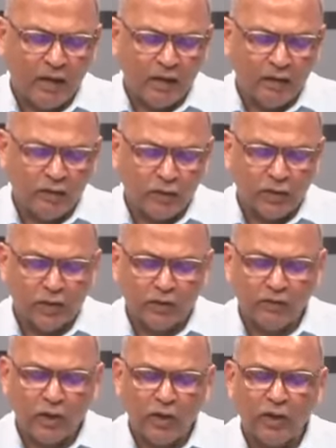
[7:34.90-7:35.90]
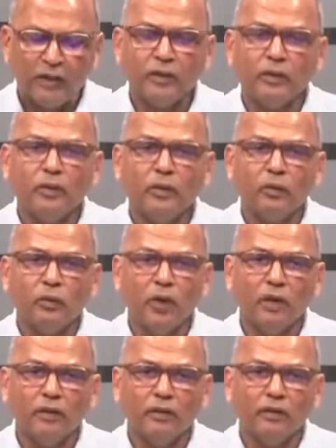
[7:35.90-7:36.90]
First of all,
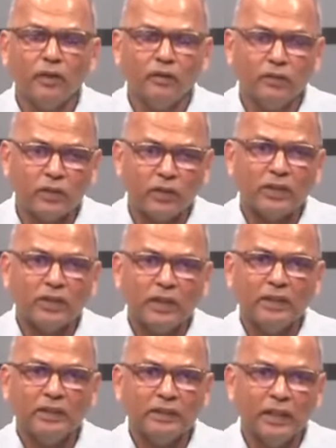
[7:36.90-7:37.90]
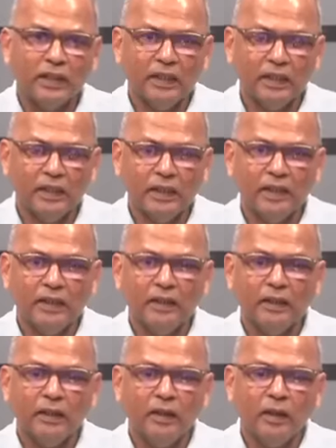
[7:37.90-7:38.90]
one of the first things that they did
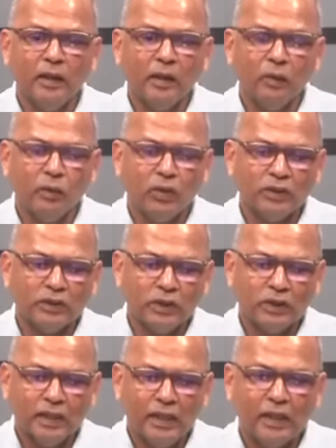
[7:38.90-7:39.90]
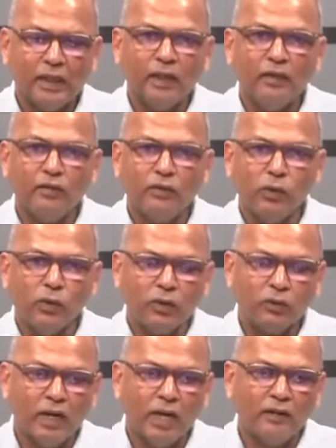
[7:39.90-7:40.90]
was to take
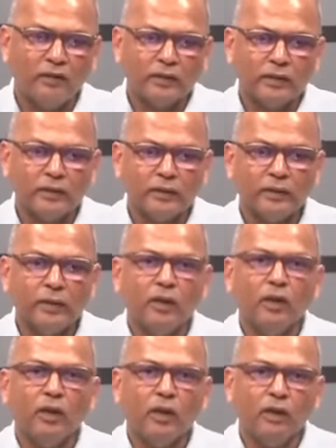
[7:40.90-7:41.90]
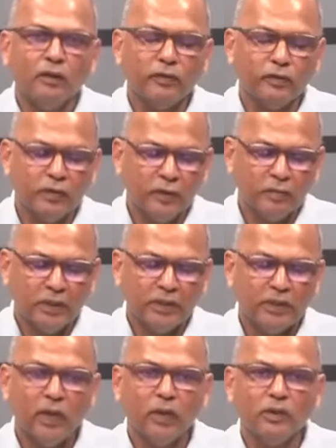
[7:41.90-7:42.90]
photographs of
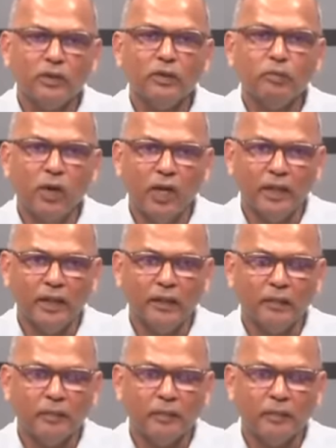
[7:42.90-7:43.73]
Miss Young's body